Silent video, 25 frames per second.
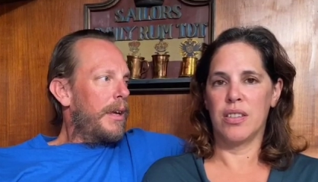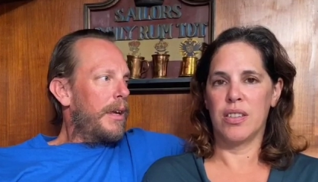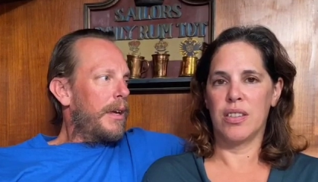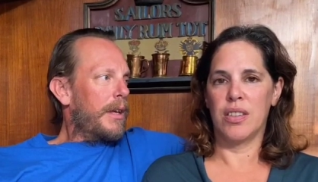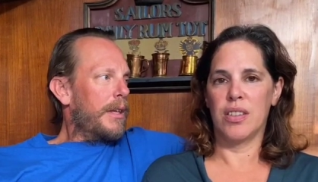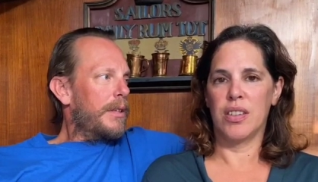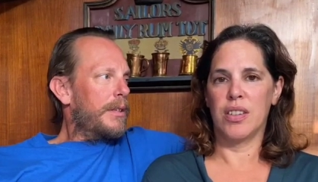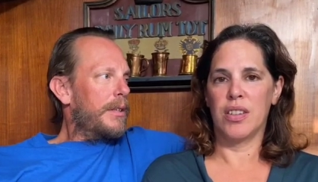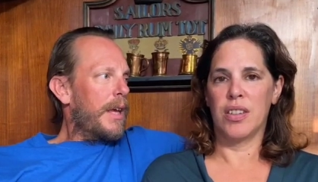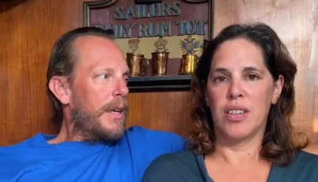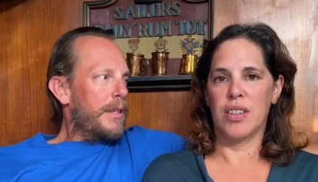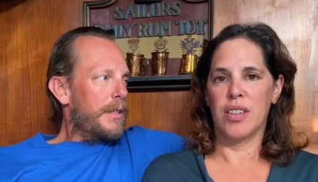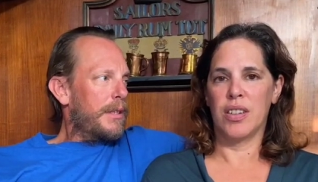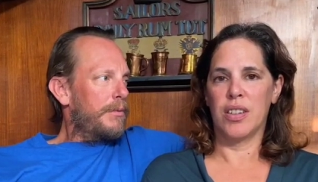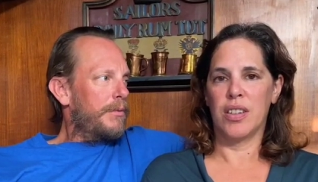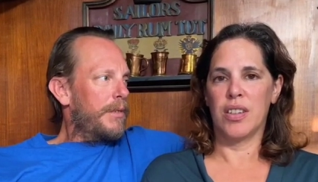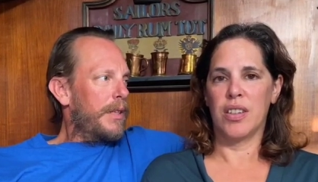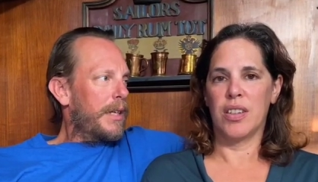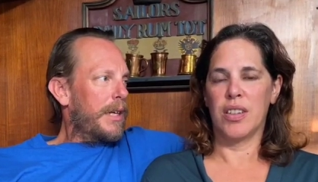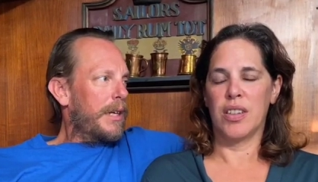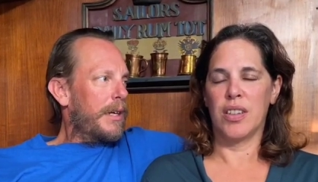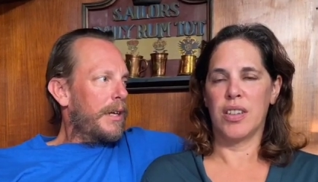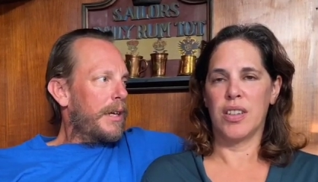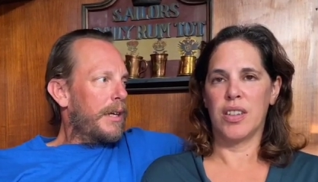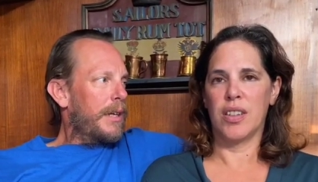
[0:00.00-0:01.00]

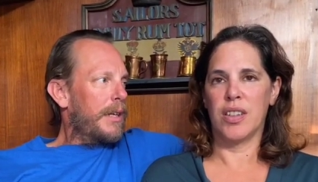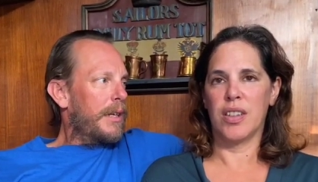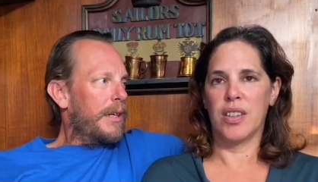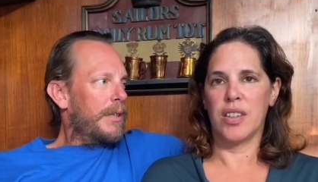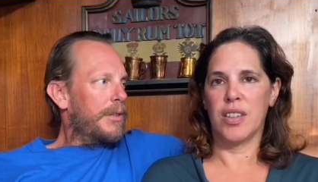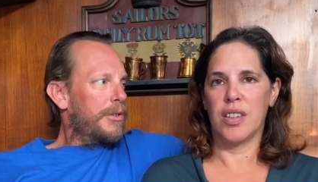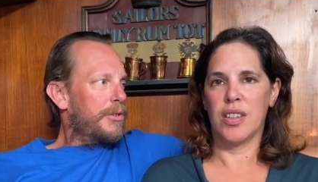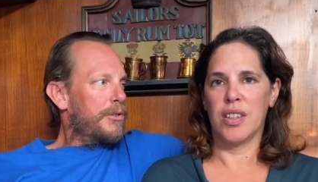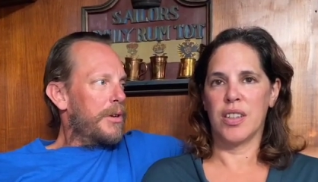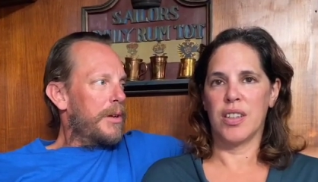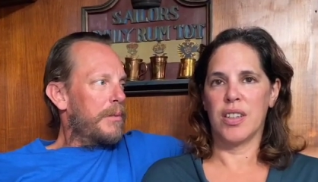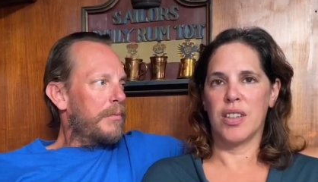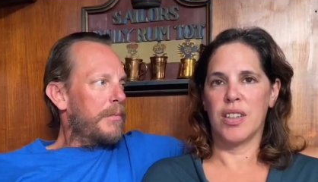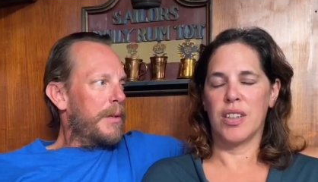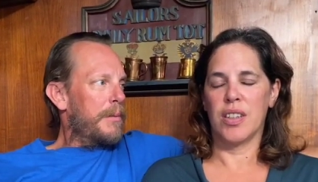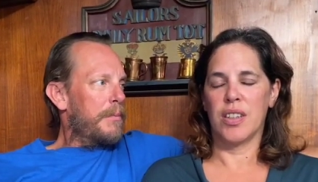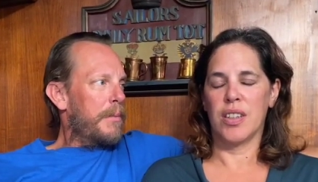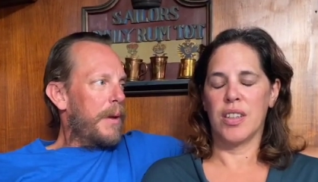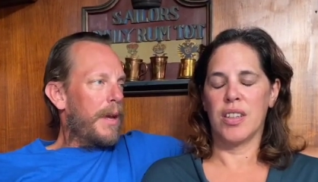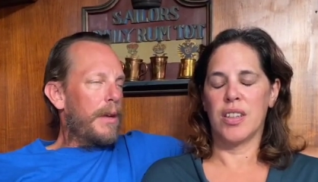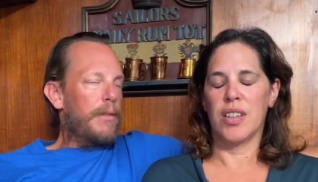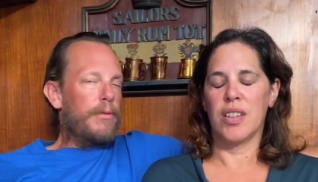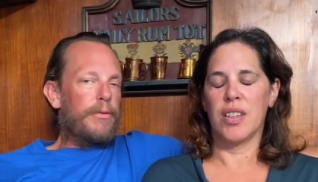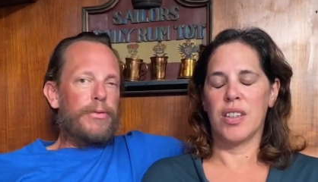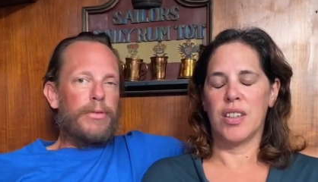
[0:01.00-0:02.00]
Speaker 1: excessively and extremely
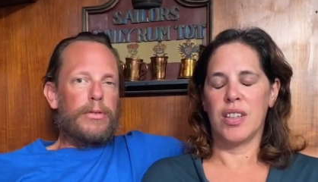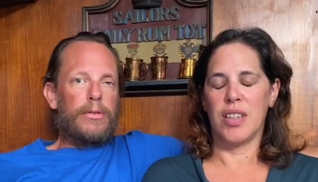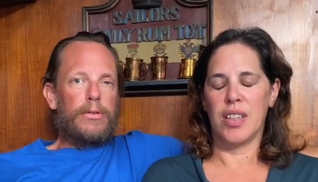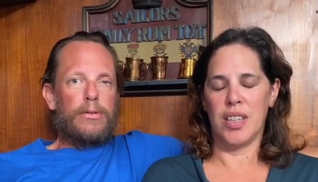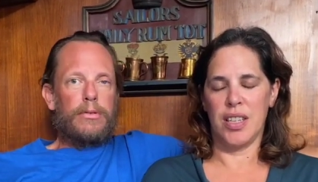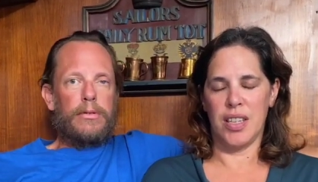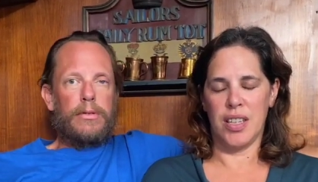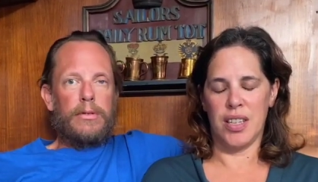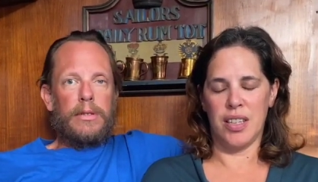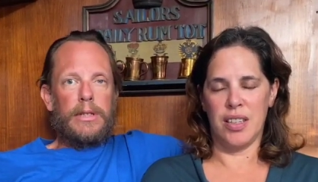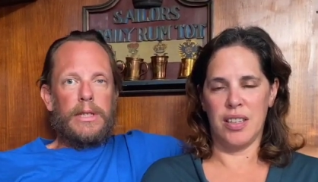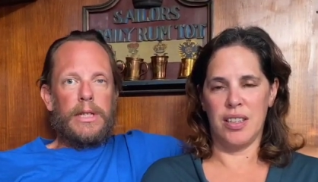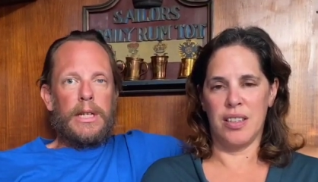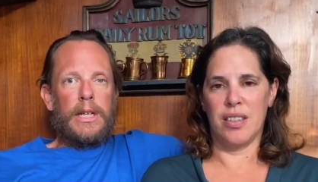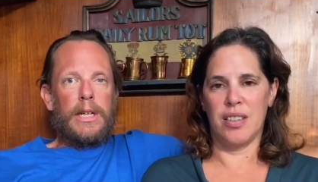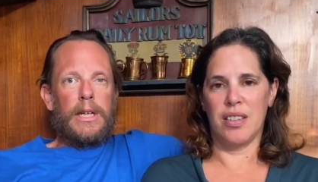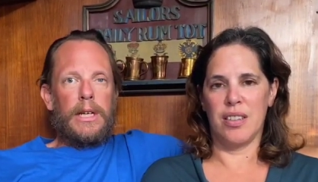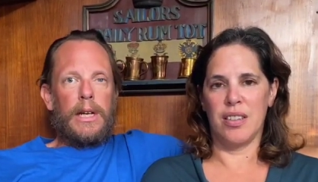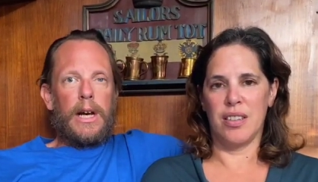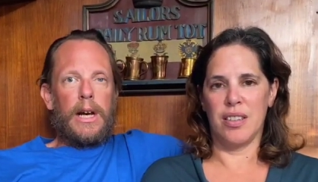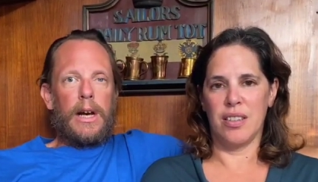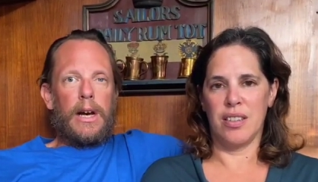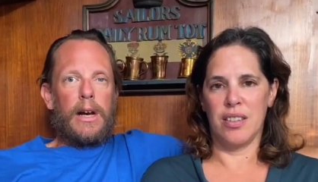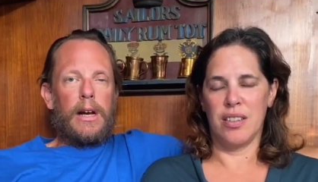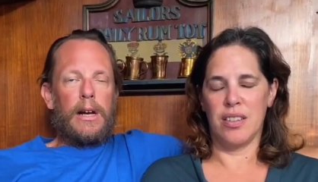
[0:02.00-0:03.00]
painful yes.
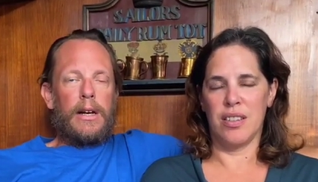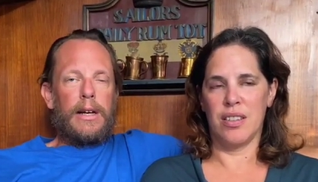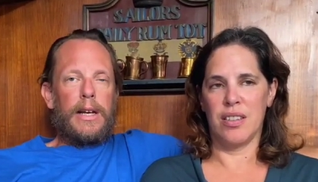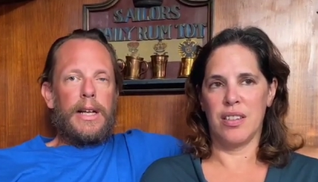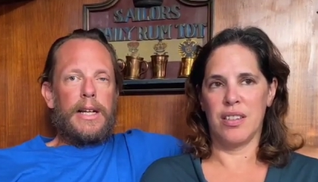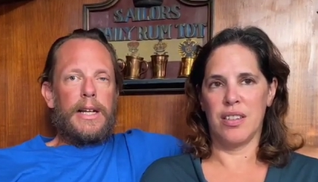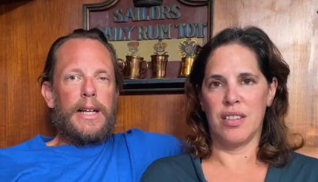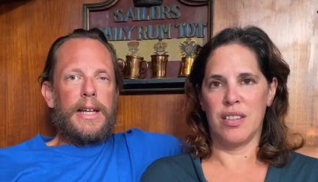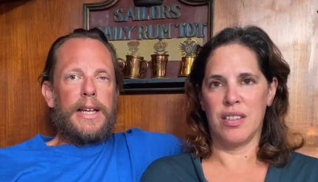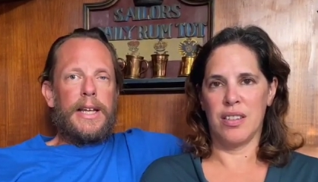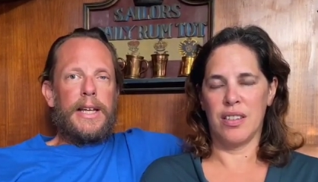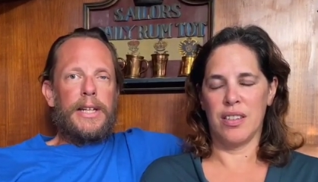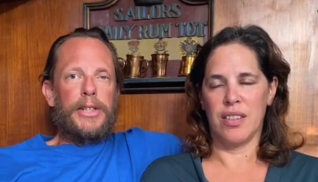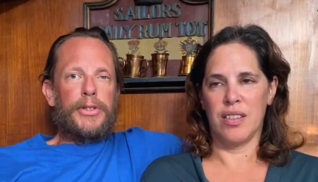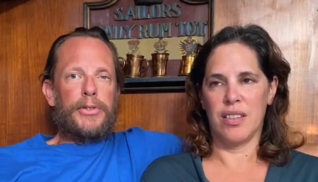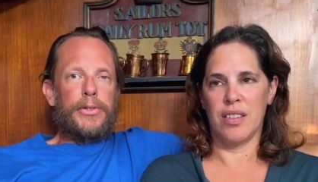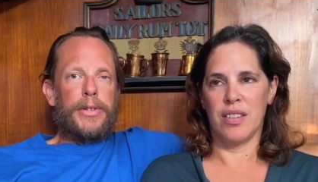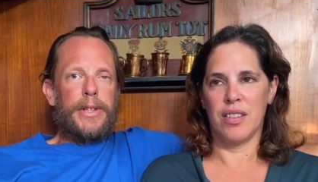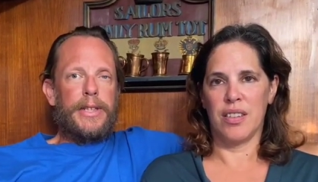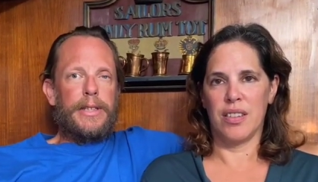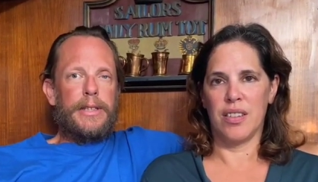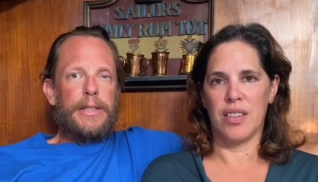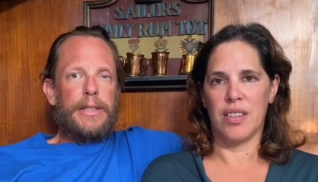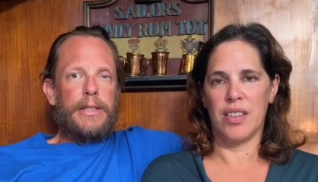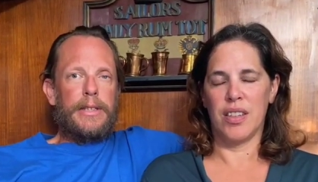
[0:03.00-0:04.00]
Uh, in the knee
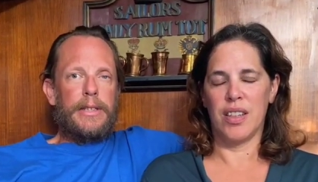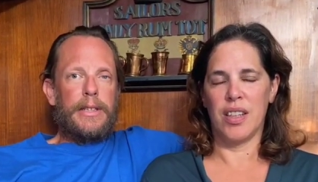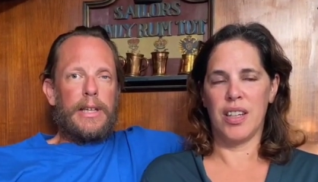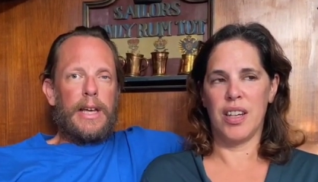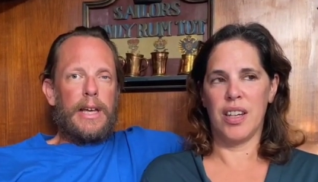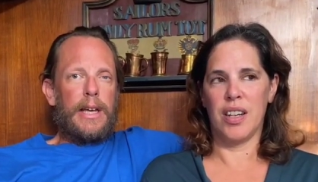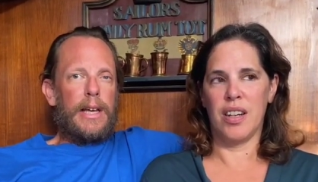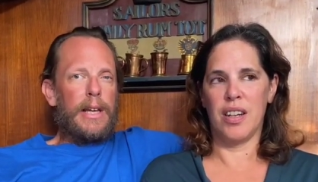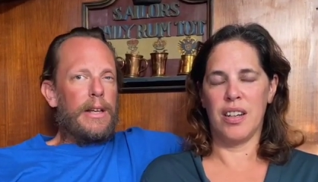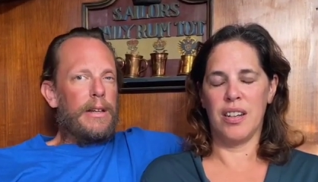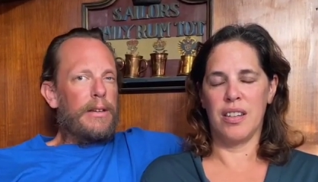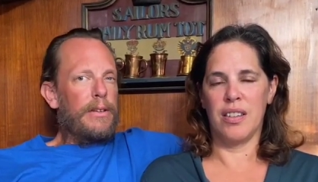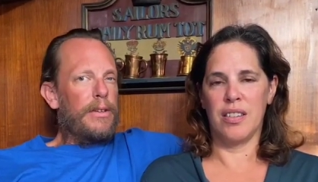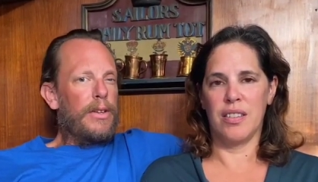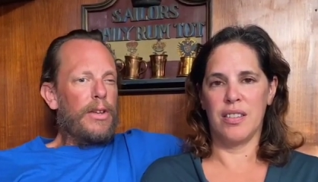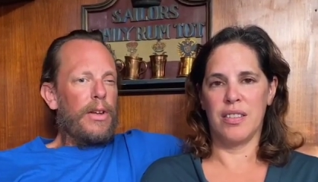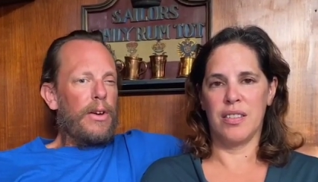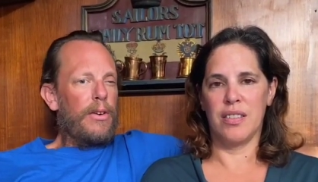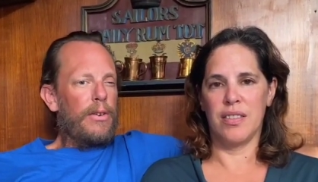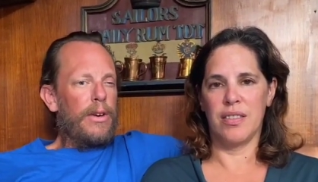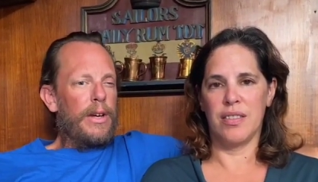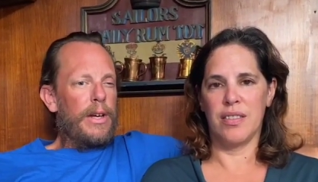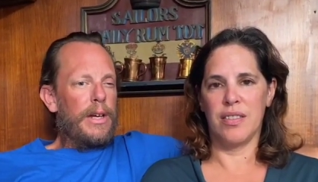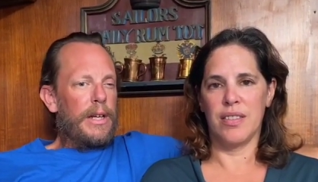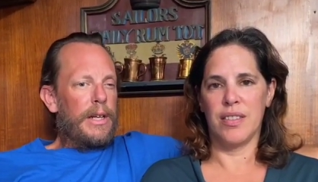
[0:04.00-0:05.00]
joints. Yeah. And
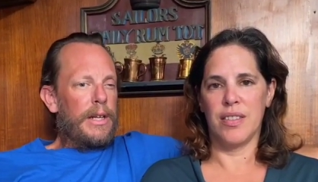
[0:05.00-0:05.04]
so,